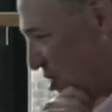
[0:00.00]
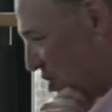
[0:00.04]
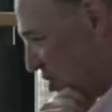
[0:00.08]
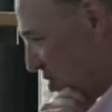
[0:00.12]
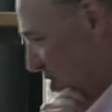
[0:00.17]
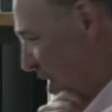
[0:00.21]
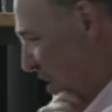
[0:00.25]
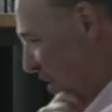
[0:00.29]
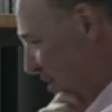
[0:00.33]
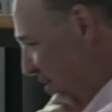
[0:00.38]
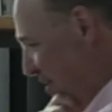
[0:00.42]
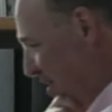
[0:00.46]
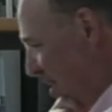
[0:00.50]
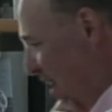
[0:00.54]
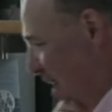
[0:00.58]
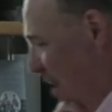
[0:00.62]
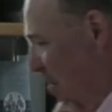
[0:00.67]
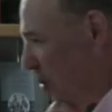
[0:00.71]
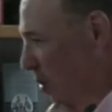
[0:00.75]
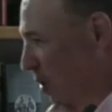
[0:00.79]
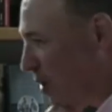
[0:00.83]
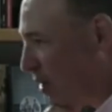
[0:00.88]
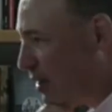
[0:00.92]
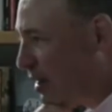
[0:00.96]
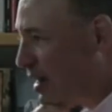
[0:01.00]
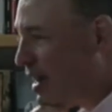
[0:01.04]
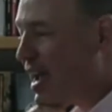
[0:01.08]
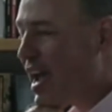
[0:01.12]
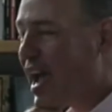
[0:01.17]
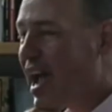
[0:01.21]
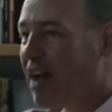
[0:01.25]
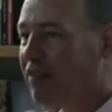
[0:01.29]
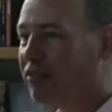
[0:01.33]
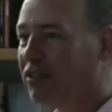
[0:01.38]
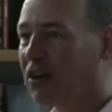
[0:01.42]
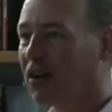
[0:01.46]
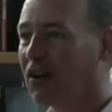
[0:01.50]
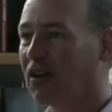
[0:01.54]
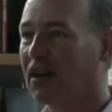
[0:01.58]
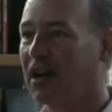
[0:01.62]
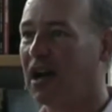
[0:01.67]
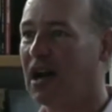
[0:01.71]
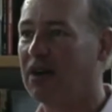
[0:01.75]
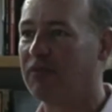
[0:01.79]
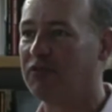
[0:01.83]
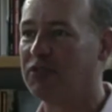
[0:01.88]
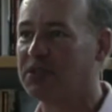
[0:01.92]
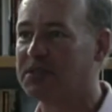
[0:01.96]
Sean and I were having our
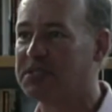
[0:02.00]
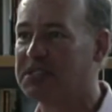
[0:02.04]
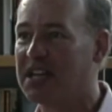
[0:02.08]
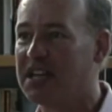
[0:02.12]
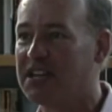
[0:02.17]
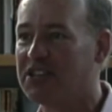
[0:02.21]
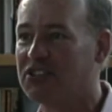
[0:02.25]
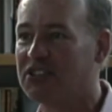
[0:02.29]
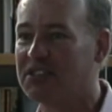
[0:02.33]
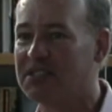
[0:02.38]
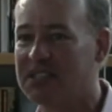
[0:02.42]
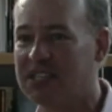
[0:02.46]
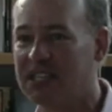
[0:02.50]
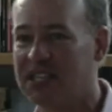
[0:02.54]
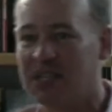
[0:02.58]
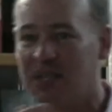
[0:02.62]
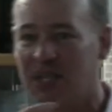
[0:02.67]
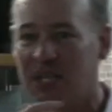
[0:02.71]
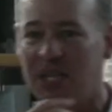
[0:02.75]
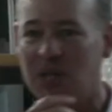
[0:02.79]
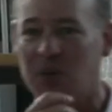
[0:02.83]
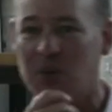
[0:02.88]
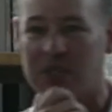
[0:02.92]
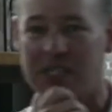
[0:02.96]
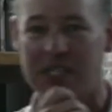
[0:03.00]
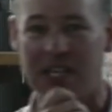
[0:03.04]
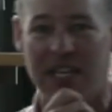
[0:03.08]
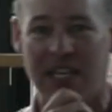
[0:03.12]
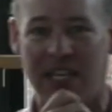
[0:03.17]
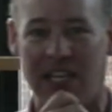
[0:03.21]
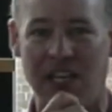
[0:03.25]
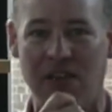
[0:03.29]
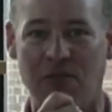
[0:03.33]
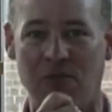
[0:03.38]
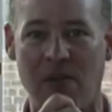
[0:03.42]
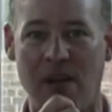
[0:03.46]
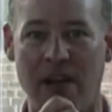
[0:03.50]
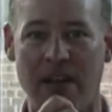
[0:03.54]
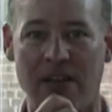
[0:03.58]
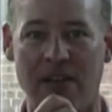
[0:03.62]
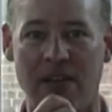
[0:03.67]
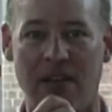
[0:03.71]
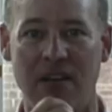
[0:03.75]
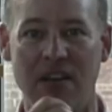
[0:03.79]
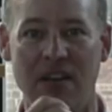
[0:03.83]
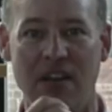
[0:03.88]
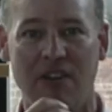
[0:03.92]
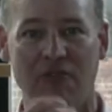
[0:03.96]
conversations. He, he was saying he
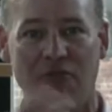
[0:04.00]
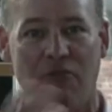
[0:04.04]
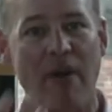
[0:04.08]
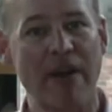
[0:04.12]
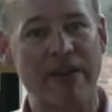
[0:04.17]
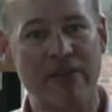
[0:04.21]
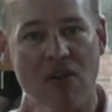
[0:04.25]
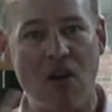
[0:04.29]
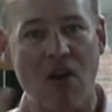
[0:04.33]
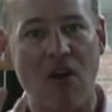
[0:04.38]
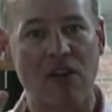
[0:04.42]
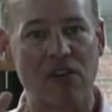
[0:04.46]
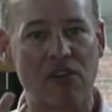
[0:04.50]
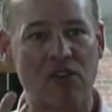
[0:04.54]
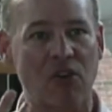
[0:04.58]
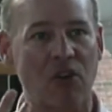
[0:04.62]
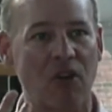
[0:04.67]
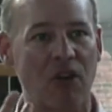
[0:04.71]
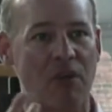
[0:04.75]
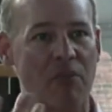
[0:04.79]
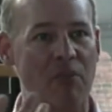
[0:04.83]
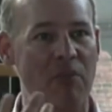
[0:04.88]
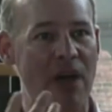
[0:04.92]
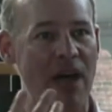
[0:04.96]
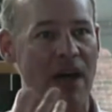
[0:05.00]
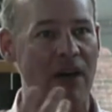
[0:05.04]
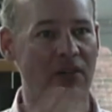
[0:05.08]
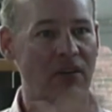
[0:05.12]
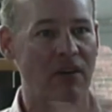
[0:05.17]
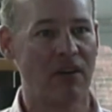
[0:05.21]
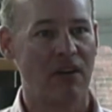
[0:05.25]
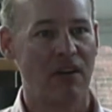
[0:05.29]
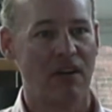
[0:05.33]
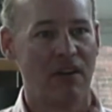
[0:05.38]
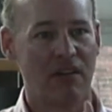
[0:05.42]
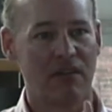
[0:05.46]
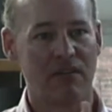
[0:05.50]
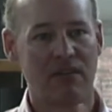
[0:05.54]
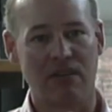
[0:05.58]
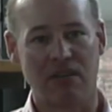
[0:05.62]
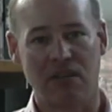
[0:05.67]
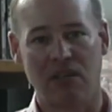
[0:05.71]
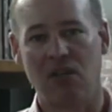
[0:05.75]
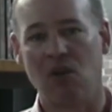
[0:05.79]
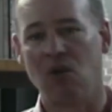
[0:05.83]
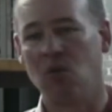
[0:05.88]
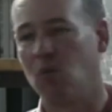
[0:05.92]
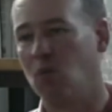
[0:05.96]
read, read an article about,
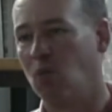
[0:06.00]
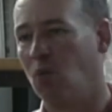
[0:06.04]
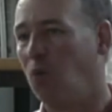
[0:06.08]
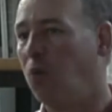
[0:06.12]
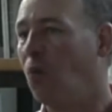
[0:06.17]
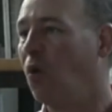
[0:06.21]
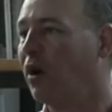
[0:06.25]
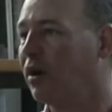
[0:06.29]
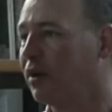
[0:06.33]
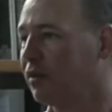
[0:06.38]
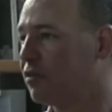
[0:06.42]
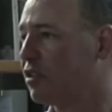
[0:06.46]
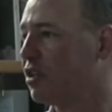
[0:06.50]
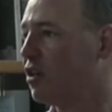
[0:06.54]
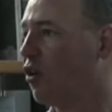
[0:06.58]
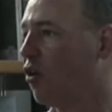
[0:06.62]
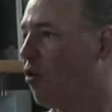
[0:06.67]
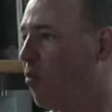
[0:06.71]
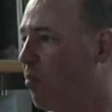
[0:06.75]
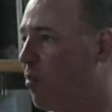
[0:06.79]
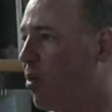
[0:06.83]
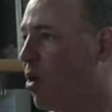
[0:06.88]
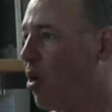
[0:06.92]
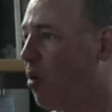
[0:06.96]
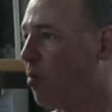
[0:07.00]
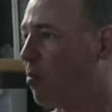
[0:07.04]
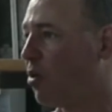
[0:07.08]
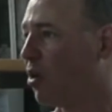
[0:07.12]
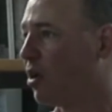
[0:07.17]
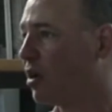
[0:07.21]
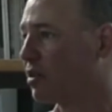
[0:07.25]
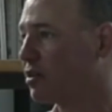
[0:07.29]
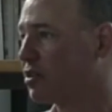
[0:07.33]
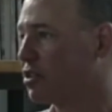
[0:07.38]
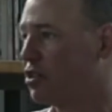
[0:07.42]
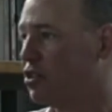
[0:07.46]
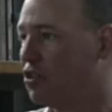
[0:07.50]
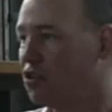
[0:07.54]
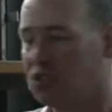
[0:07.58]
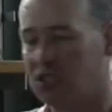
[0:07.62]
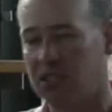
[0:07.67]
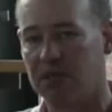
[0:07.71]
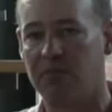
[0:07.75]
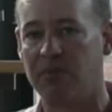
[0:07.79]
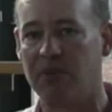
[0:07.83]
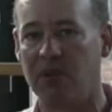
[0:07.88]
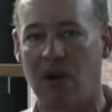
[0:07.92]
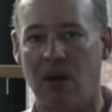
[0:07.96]
you know, one of the old ballparks used
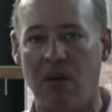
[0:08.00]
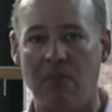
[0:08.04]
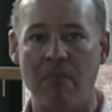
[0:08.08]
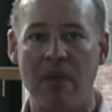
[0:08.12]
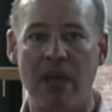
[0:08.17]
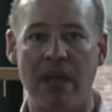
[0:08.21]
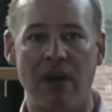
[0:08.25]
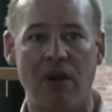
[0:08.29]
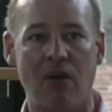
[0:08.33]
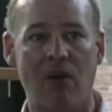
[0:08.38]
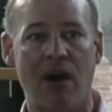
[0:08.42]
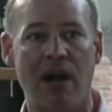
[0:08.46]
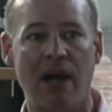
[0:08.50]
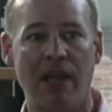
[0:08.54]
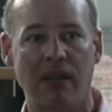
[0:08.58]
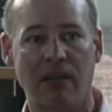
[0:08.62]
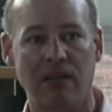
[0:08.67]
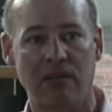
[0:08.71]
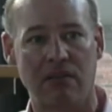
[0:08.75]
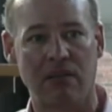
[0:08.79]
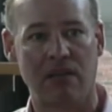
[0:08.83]
to be on Mayo Island,